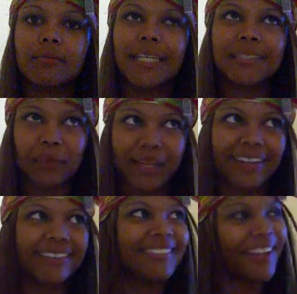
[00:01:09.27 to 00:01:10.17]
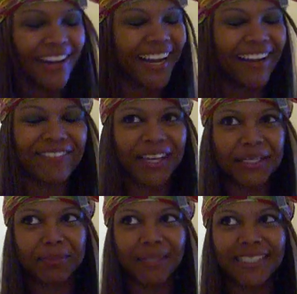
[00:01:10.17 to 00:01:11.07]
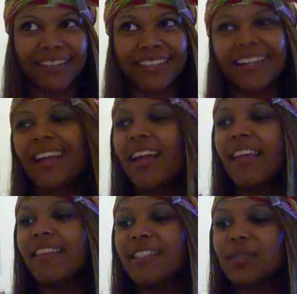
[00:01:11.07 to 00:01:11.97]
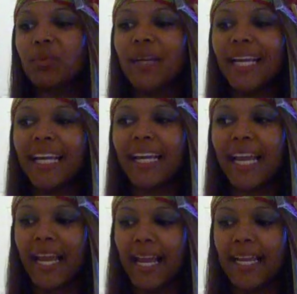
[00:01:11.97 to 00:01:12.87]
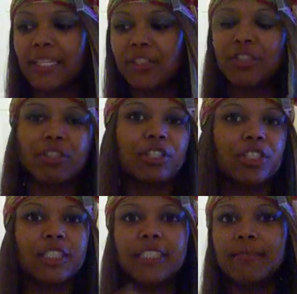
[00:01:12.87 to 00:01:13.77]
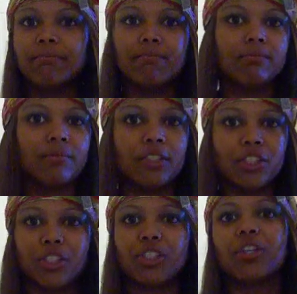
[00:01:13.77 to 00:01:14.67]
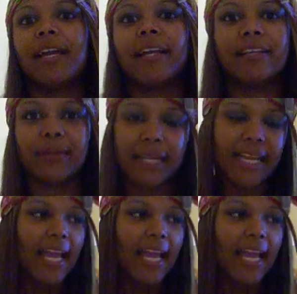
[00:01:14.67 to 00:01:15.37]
there's a wig. Sorry, I'm like spaced out right there. There's a wig, and, you know, she, she'll show you how to do it.